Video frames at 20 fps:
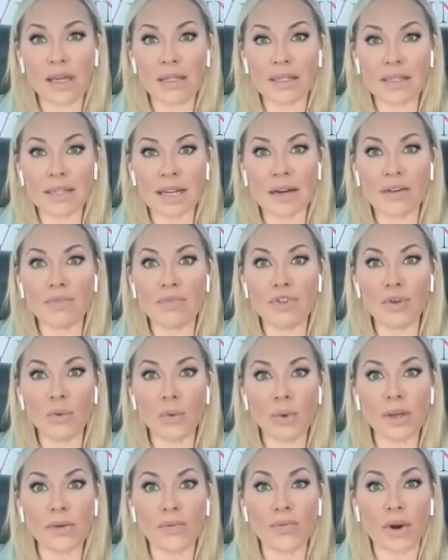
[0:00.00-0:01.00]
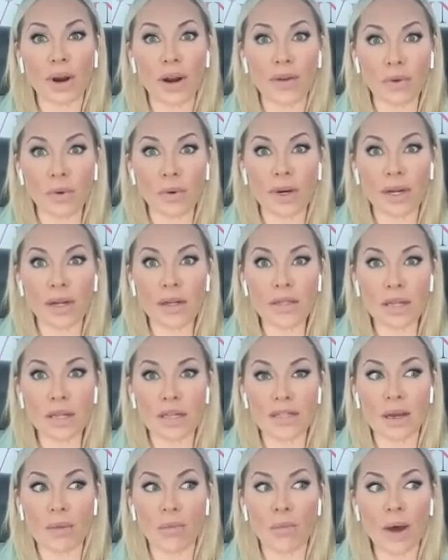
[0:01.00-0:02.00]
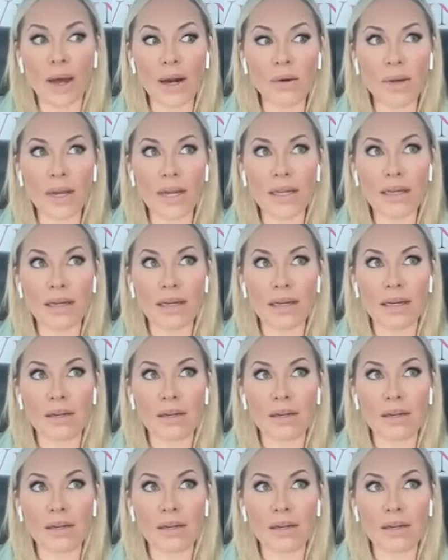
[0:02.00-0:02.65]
Instead of doing it for everyone else all the time, why don't I